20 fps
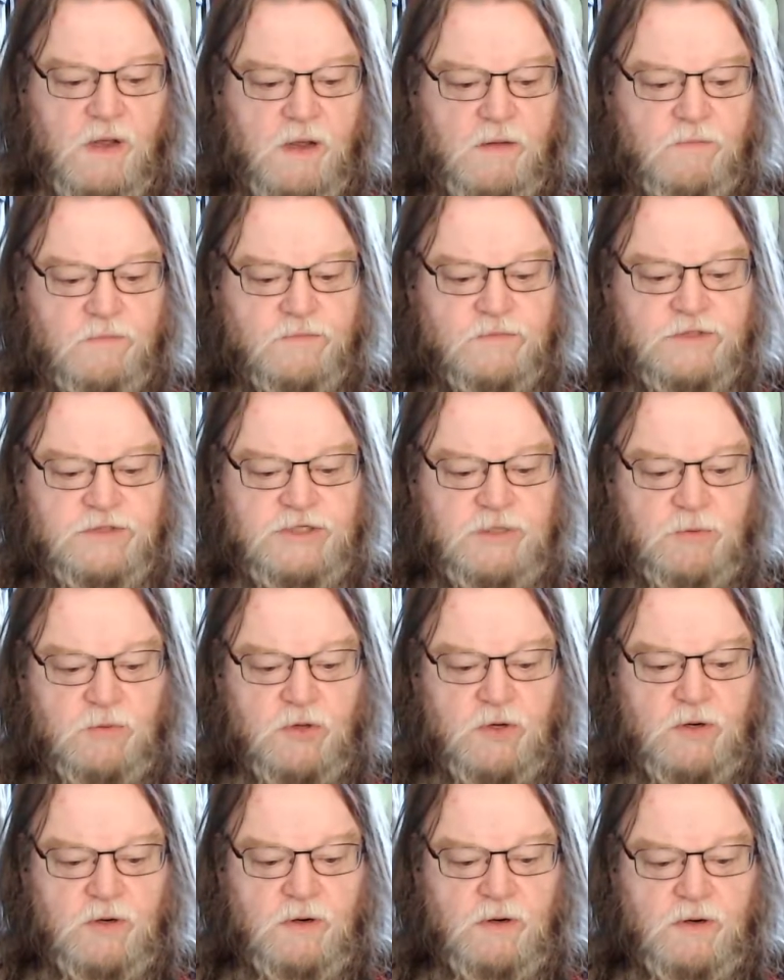
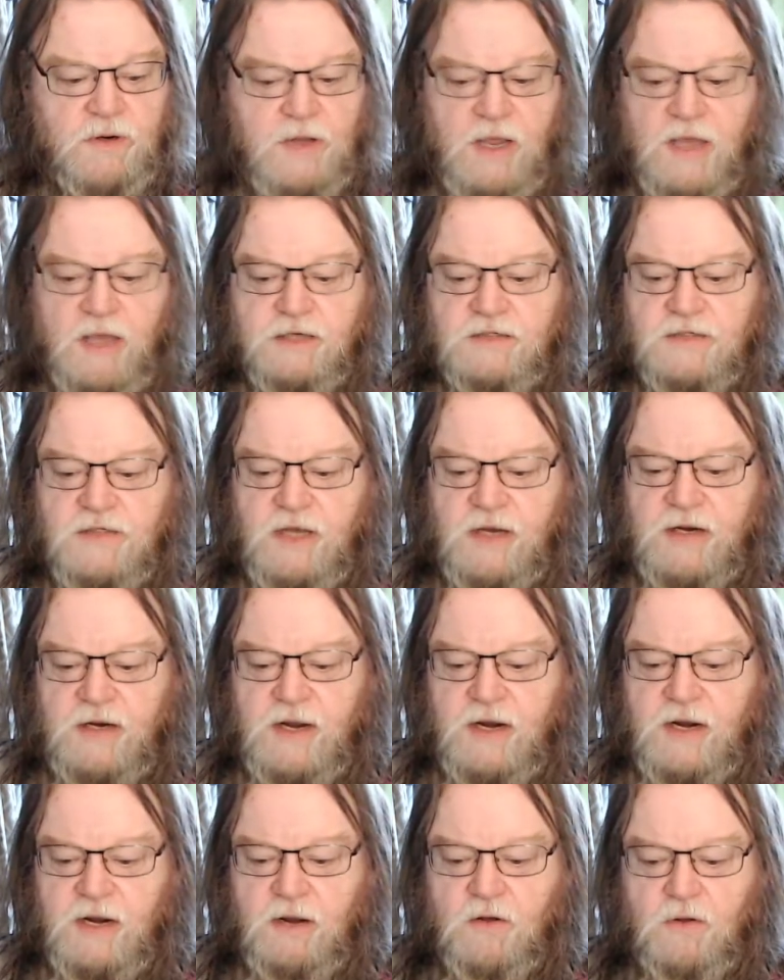Similar, yes.
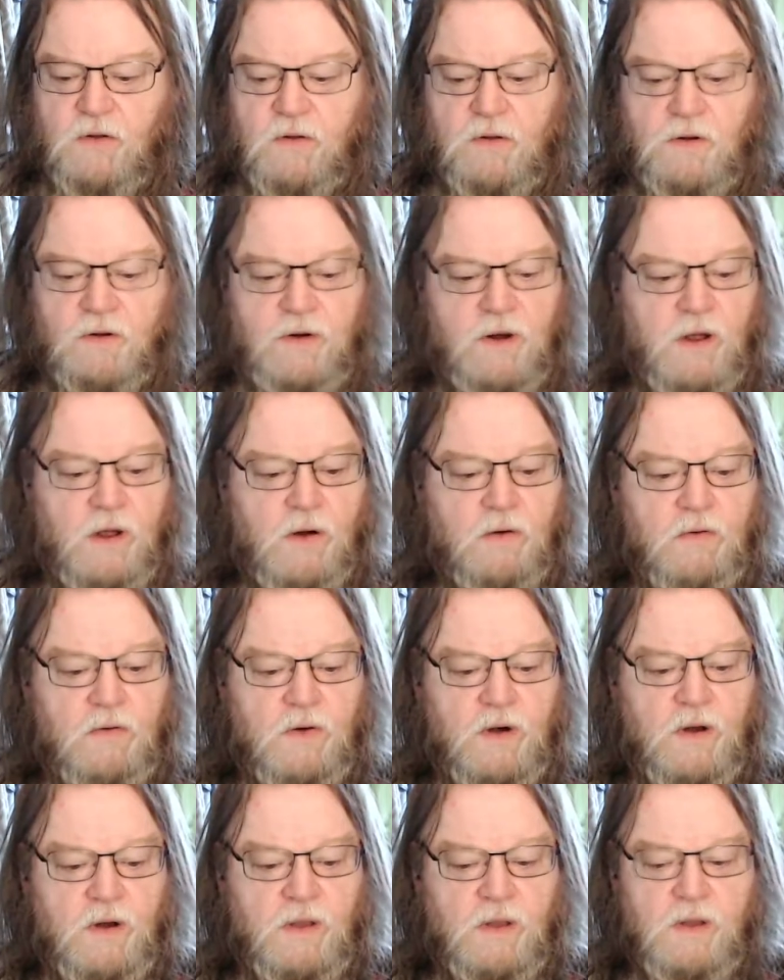Identical, no.
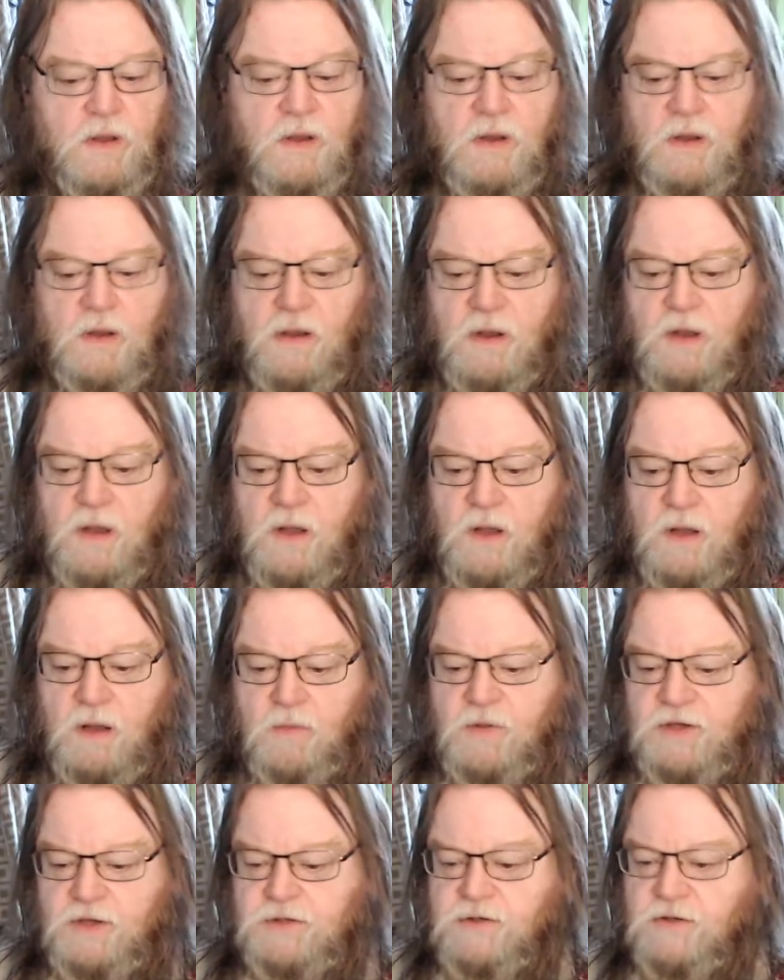
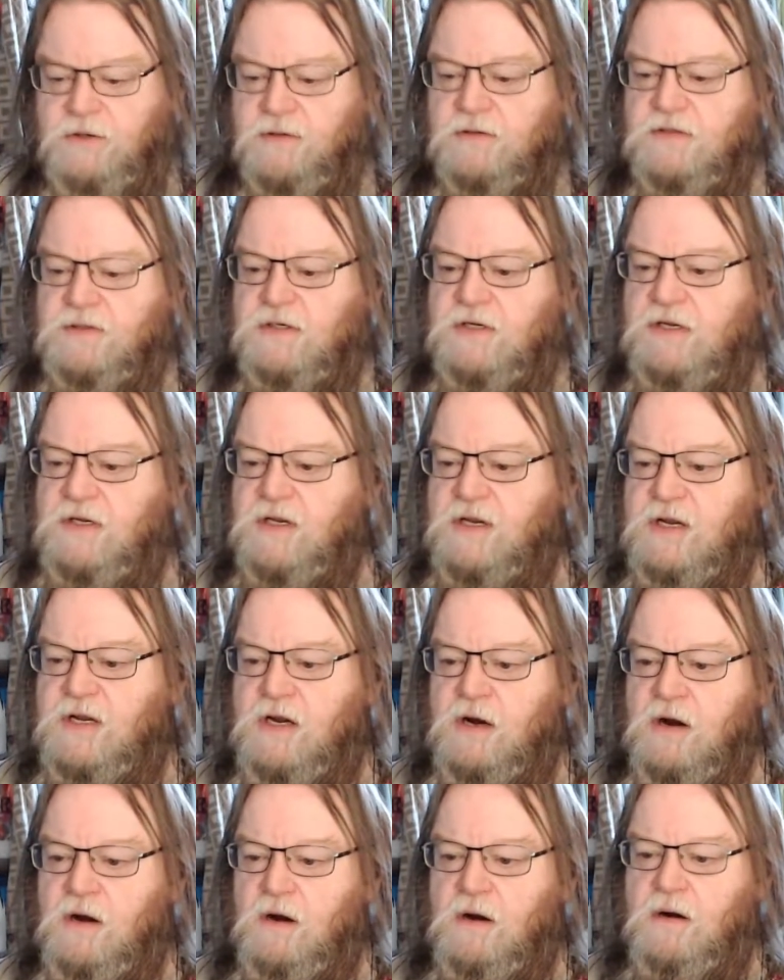As you can see
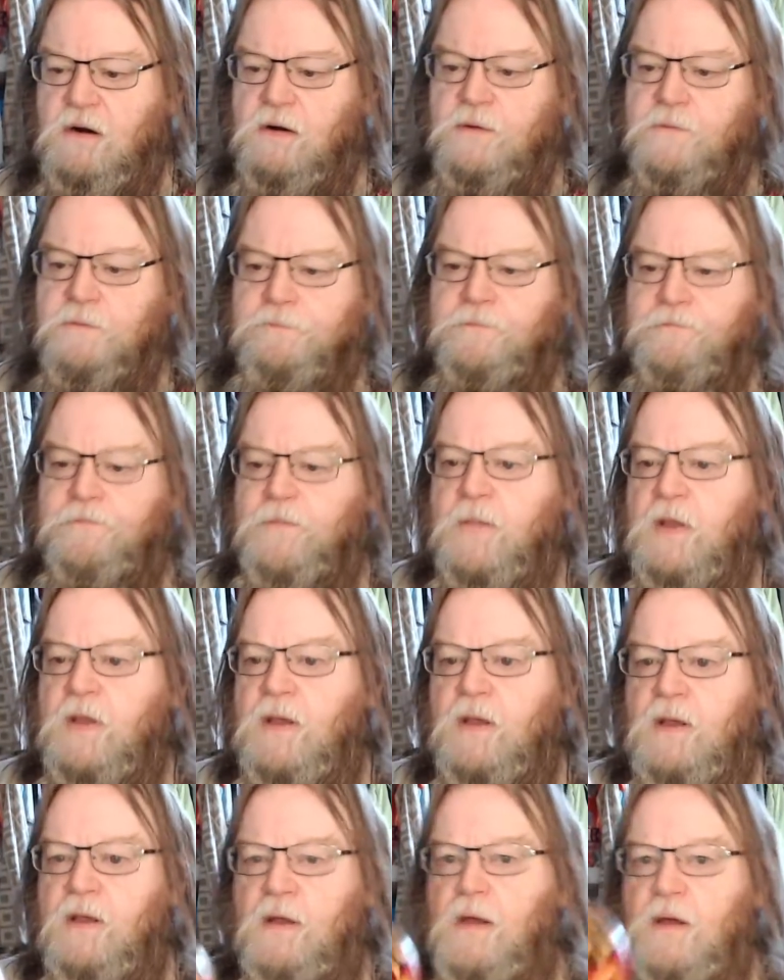here,
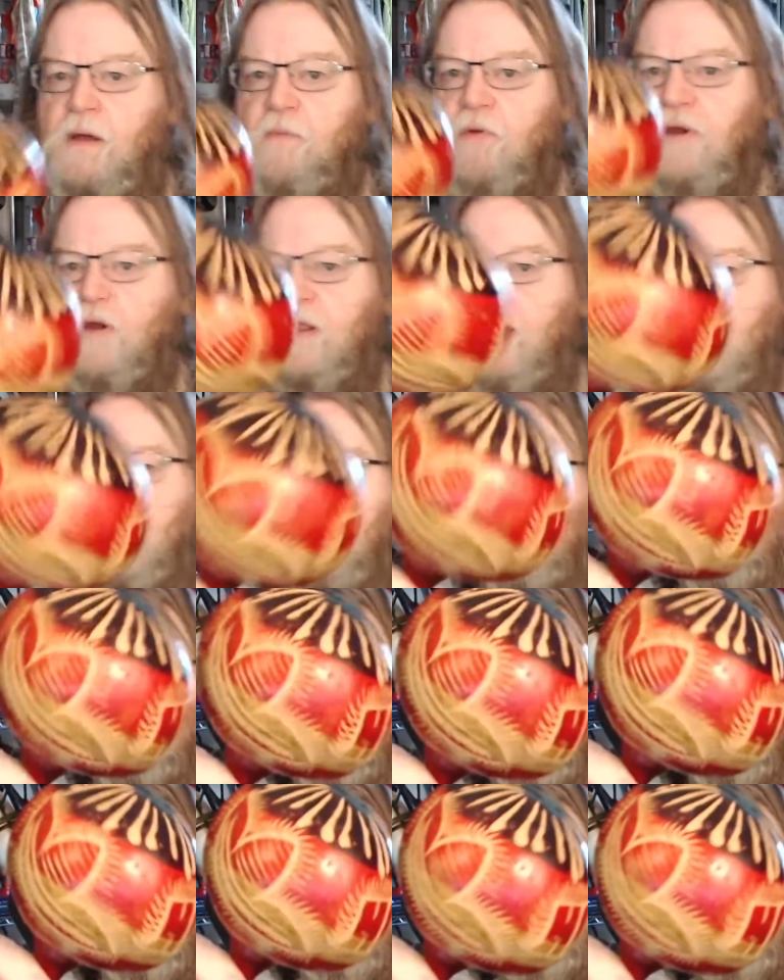bring that up, you can see